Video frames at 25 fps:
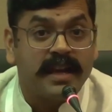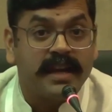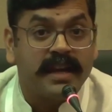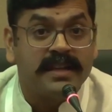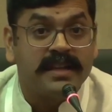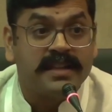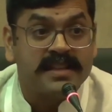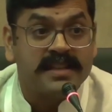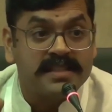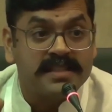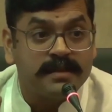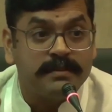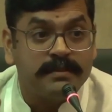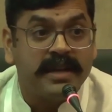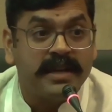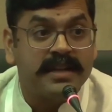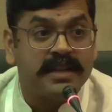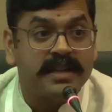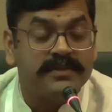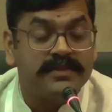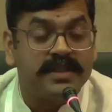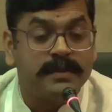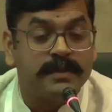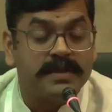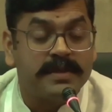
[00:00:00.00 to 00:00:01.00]
It doesn't
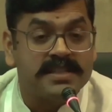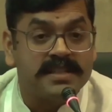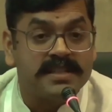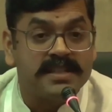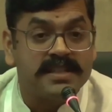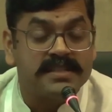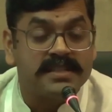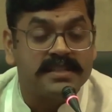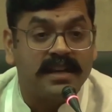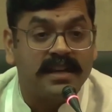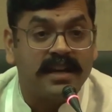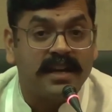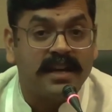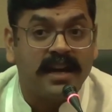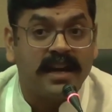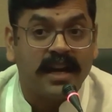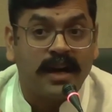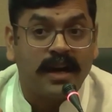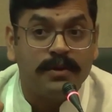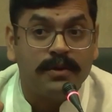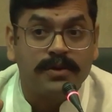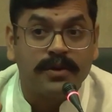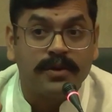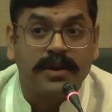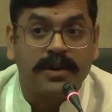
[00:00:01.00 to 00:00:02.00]
matter if the person is
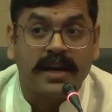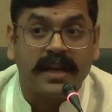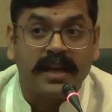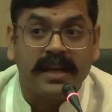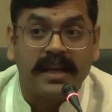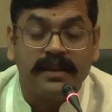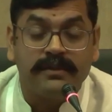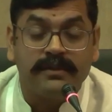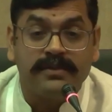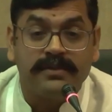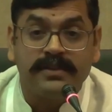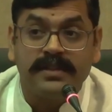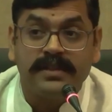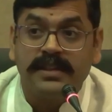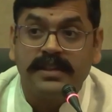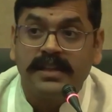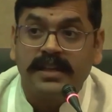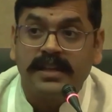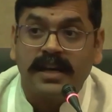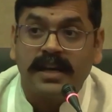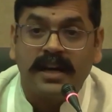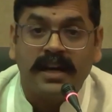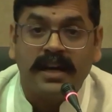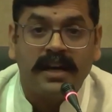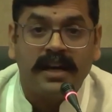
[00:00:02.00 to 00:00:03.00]
allowed to drive
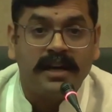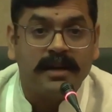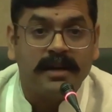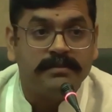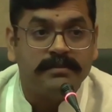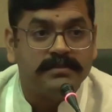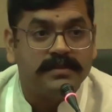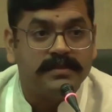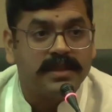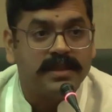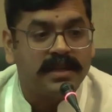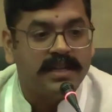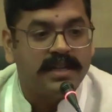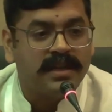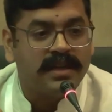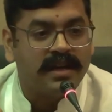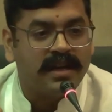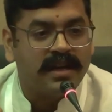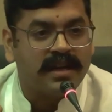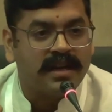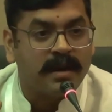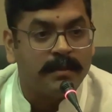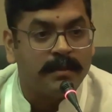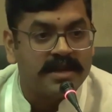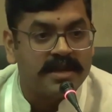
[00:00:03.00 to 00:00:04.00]

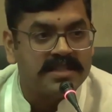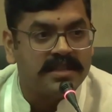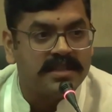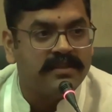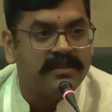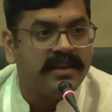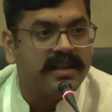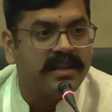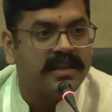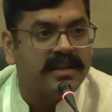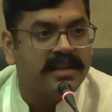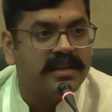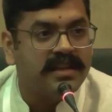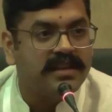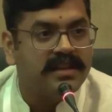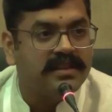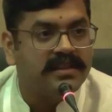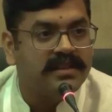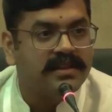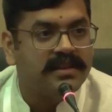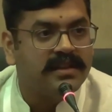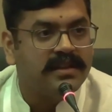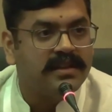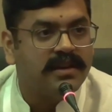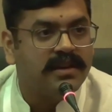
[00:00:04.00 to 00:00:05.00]
a commercial vehicle
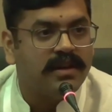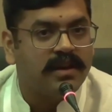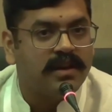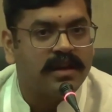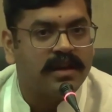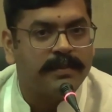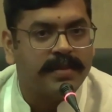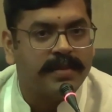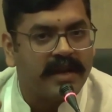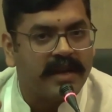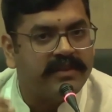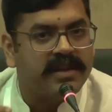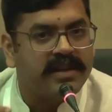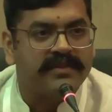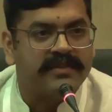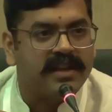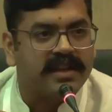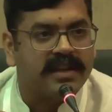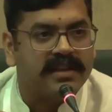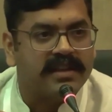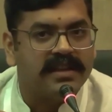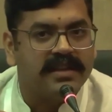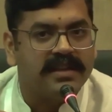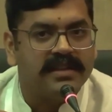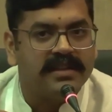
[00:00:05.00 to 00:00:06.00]
or a private
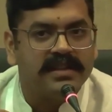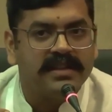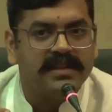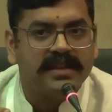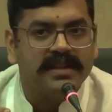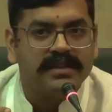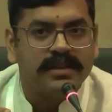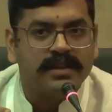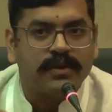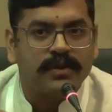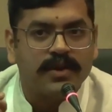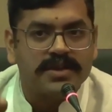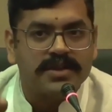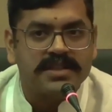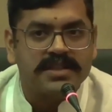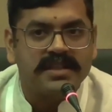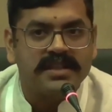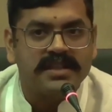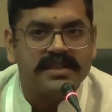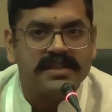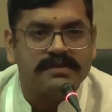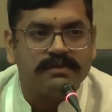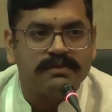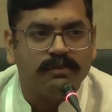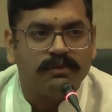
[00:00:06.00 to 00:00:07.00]
vehicle. The
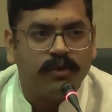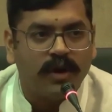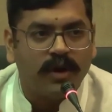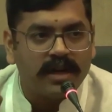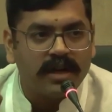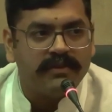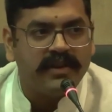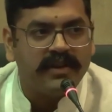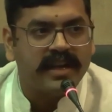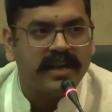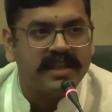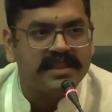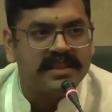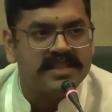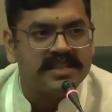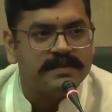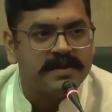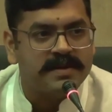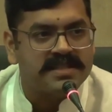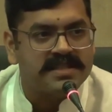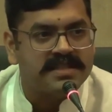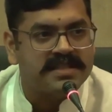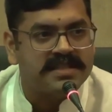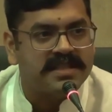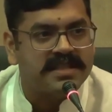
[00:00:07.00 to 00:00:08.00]
question is what vehicle this
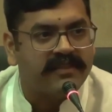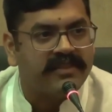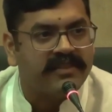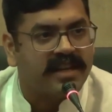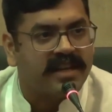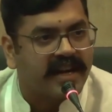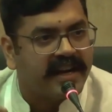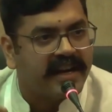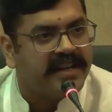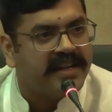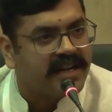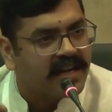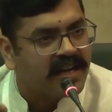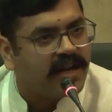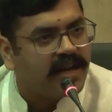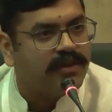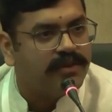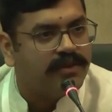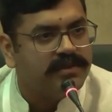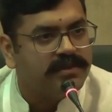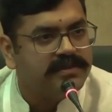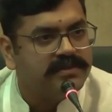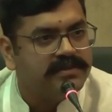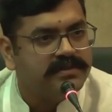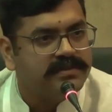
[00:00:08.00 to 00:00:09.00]
person is driving right
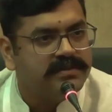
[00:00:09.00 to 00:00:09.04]
now.